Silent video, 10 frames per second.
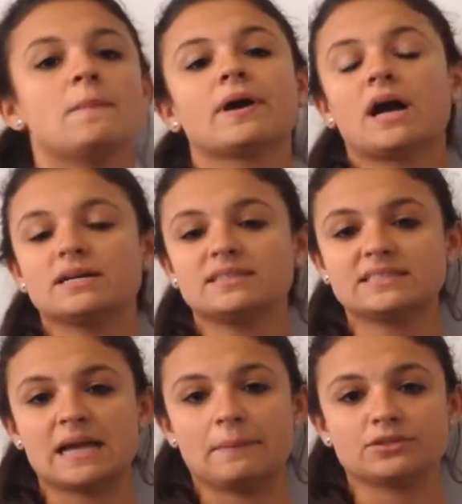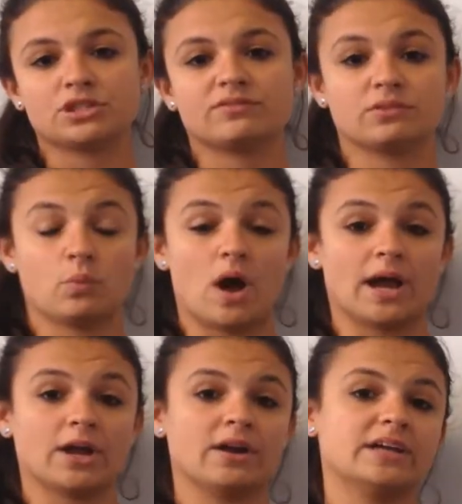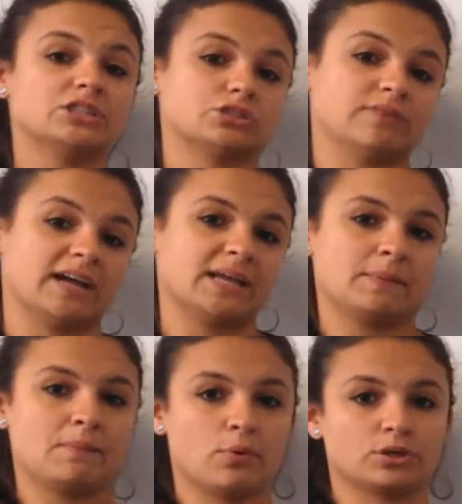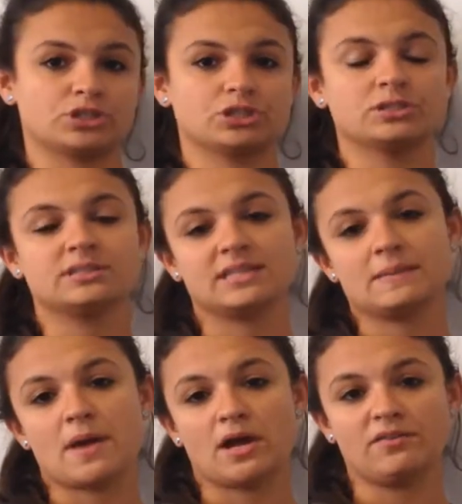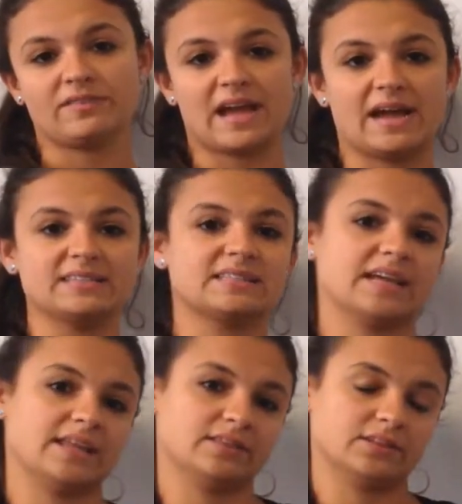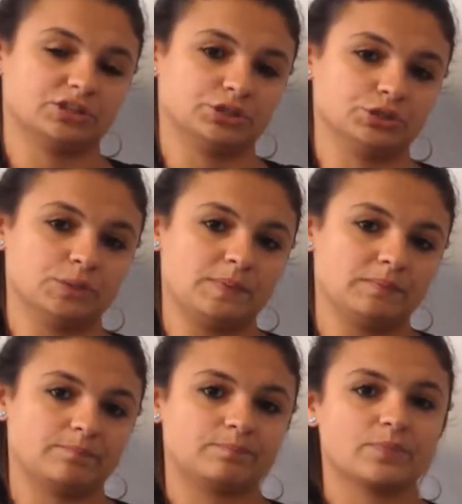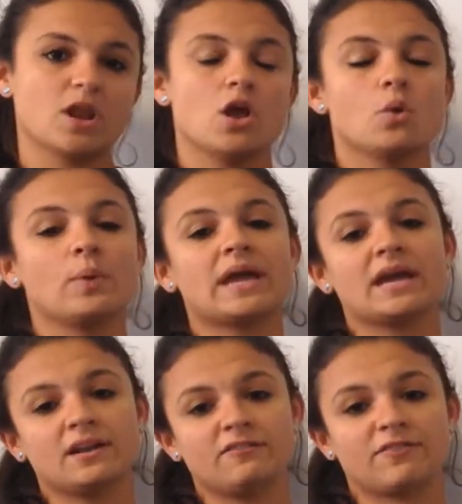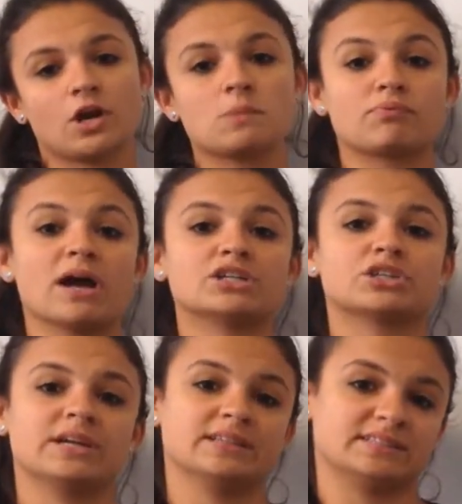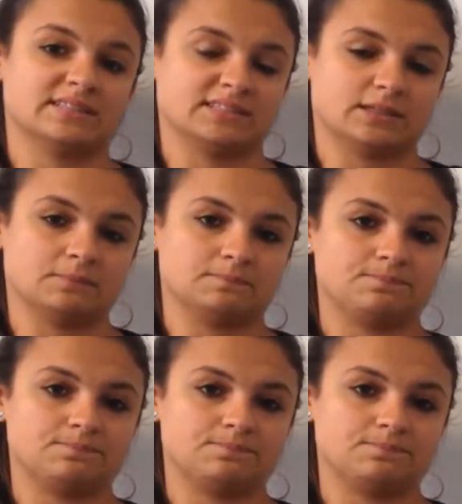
Because the temperature of the wire is directly proportional to the amount of gas in the tube, we can infer pressure in the system.